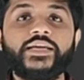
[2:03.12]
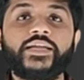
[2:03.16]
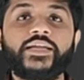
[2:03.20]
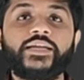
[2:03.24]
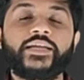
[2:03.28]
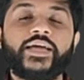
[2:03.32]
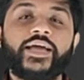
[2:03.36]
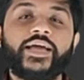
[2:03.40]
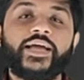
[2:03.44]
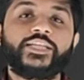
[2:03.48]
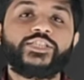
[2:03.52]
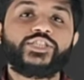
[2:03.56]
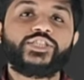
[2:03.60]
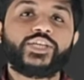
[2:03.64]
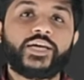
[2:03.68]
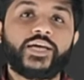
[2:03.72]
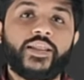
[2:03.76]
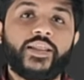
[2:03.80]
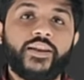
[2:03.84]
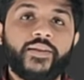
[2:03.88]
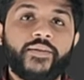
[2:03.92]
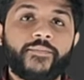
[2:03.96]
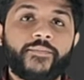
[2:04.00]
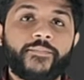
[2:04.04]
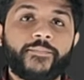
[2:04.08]
and H,
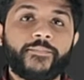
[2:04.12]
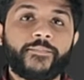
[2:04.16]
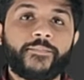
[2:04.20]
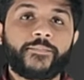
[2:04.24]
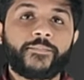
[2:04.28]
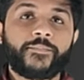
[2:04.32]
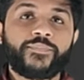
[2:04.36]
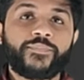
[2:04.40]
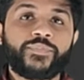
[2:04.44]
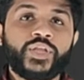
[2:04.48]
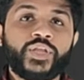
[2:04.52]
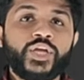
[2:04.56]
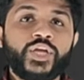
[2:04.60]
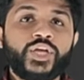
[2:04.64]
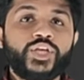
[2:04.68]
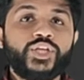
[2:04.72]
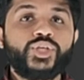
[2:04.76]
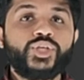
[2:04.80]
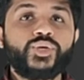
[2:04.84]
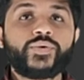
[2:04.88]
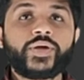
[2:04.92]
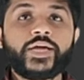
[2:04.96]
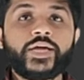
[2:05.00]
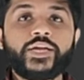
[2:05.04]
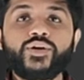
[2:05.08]
L.
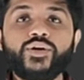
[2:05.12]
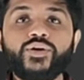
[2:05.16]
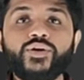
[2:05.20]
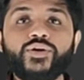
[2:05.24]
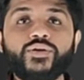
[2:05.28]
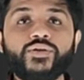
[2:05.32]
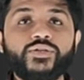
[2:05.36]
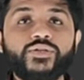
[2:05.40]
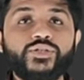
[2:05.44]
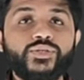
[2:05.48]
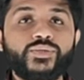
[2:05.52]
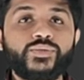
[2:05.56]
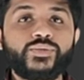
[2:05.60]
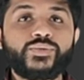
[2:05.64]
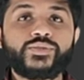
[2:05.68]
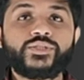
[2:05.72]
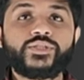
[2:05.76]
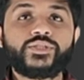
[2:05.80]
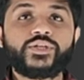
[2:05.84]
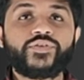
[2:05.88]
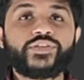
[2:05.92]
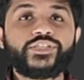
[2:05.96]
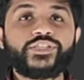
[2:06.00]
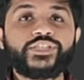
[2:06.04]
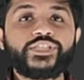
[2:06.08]
You cannot use
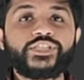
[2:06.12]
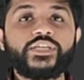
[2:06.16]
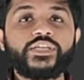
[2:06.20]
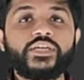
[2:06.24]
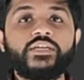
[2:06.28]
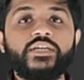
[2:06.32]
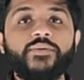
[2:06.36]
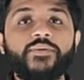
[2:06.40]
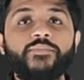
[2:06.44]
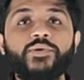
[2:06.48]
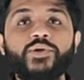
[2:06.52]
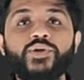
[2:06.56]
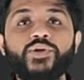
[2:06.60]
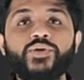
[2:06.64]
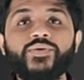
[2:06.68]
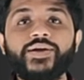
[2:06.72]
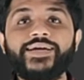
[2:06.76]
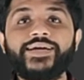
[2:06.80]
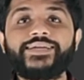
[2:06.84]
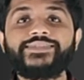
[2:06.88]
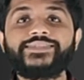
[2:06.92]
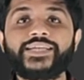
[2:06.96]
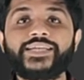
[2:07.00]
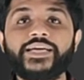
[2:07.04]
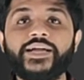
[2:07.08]
the register W
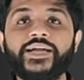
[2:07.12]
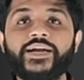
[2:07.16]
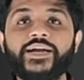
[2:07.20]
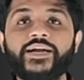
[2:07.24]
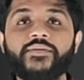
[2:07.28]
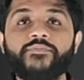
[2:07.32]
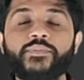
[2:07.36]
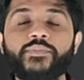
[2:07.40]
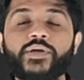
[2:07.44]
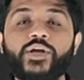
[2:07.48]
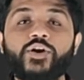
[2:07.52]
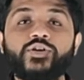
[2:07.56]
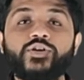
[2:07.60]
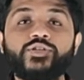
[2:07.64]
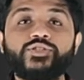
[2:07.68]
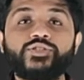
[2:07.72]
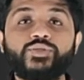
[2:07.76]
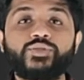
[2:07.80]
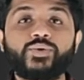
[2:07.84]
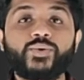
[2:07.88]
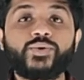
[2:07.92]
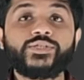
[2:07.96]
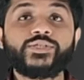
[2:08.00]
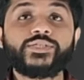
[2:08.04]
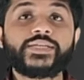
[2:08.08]
and Z because
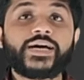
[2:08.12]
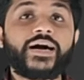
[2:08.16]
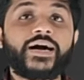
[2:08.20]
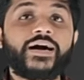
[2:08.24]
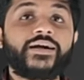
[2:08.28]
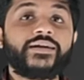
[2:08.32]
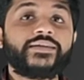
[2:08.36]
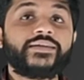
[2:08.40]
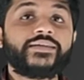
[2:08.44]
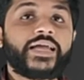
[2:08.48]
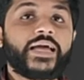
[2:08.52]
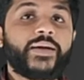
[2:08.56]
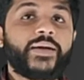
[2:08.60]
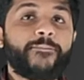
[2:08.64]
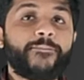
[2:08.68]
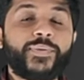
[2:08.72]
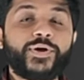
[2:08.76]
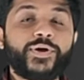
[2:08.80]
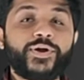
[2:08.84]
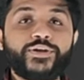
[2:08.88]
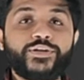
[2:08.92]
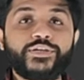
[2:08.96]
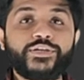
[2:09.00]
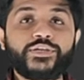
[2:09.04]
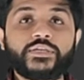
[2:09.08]
those are
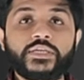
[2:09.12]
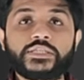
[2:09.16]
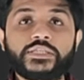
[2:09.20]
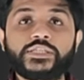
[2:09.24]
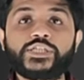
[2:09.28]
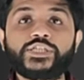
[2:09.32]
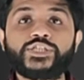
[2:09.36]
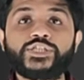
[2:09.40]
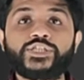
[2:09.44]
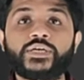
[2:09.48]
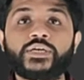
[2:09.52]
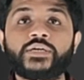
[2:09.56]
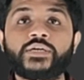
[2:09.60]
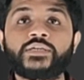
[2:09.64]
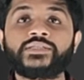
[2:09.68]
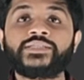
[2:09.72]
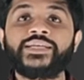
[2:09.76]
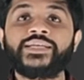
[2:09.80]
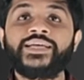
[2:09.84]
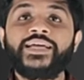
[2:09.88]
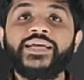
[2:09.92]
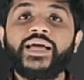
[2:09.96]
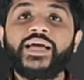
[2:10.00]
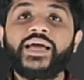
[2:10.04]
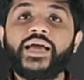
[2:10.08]
temporary registers,
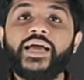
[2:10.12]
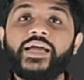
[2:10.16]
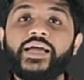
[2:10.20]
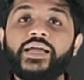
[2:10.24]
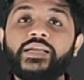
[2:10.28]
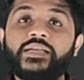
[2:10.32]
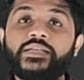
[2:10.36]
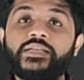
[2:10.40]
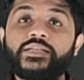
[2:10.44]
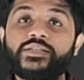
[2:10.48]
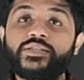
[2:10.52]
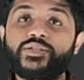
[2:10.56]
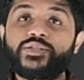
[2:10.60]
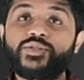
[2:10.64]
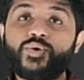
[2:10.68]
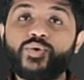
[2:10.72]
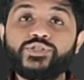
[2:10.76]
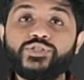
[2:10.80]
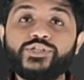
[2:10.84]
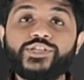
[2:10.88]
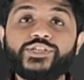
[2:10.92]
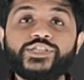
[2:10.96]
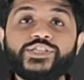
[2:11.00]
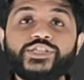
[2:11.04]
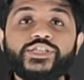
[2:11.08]
and
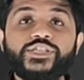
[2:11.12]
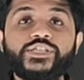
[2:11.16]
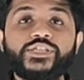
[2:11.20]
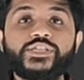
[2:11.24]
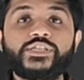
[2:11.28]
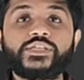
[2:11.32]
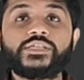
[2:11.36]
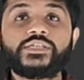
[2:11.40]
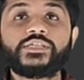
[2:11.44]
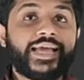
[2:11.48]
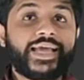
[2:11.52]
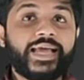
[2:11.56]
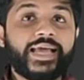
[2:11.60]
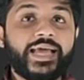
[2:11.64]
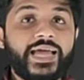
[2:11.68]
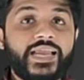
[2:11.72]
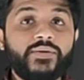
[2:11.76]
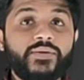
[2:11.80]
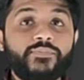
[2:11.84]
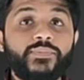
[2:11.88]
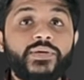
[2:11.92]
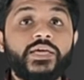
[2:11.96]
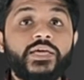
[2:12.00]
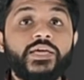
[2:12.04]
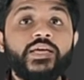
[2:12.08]
those registers
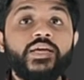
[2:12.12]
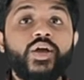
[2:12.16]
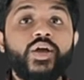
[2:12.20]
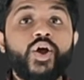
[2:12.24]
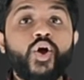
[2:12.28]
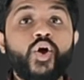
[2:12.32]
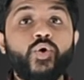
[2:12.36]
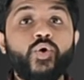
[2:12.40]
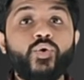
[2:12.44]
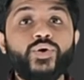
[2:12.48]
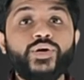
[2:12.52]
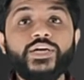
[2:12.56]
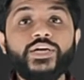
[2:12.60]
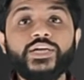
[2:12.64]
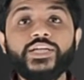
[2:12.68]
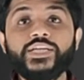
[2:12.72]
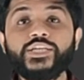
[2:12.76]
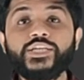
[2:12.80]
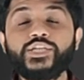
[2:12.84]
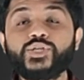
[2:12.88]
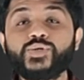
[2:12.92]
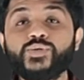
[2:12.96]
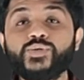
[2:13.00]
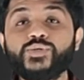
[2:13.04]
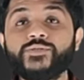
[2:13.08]
can be only
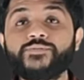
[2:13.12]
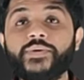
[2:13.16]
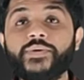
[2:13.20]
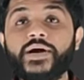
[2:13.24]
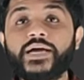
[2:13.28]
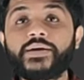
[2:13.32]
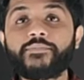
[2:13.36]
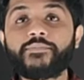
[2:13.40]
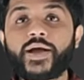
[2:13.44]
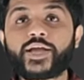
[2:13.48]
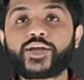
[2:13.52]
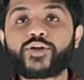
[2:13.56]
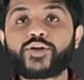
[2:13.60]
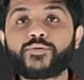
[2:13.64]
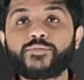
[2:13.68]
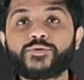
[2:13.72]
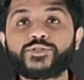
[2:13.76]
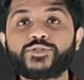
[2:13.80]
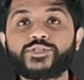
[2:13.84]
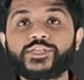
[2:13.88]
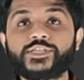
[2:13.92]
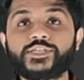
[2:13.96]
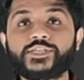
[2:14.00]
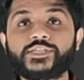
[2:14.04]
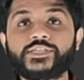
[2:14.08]
used by
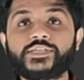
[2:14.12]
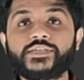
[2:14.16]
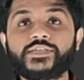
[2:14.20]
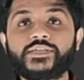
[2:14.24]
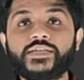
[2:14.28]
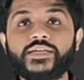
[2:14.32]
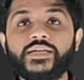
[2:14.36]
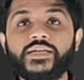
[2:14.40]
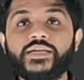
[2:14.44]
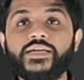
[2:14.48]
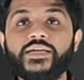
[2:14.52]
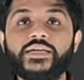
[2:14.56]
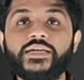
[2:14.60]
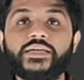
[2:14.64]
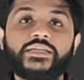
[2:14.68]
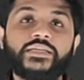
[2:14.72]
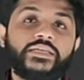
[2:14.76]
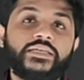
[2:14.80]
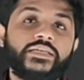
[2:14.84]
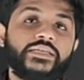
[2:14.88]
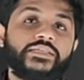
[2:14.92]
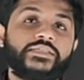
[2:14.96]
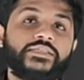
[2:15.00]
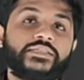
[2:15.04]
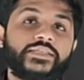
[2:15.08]
microprocessor
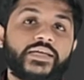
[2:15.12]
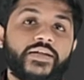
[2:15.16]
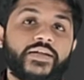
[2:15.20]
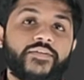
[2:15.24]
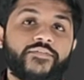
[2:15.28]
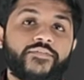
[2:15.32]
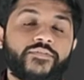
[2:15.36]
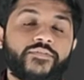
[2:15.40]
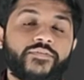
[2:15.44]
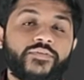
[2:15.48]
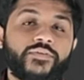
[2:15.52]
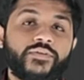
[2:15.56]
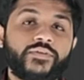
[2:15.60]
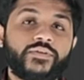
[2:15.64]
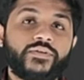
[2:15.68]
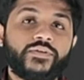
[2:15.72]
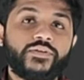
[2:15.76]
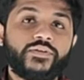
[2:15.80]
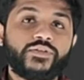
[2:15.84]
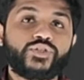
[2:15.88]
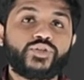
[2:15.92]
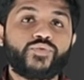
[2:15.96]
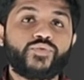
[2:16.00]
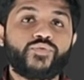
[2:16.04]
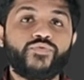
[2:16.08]
itself.
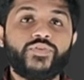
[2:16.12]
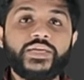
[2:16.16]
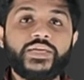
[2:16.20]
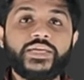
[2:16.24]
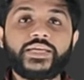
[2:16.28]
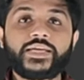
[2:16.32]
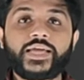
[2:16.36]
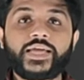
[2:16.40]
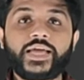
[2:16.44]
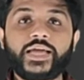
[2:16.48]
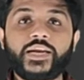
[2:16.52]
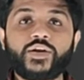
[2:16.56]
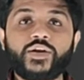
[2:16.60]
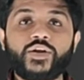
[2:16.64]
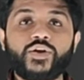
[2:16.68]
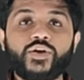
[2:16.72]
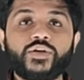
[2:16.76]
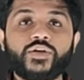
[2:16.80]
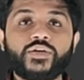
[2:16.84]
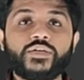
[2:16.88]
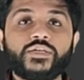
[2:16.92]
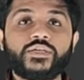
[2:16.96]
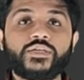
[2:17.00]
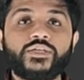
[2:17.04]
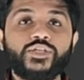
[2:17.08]
So
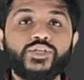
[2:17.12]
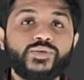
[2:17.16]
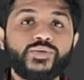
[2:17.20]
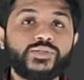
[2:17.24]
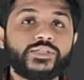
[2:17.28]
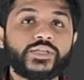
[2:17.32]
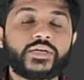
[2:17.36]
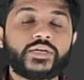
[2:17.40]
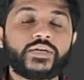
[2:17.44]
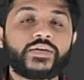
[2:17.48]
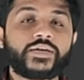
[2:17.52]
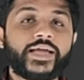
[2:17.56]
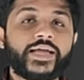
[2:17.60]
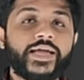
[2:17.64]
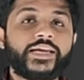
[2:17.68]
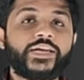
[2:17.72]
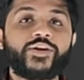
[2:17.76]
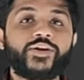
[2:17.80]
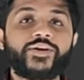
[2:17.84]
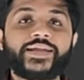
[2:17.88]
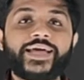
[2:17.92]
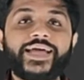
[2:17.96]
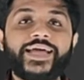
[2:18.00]
user cannot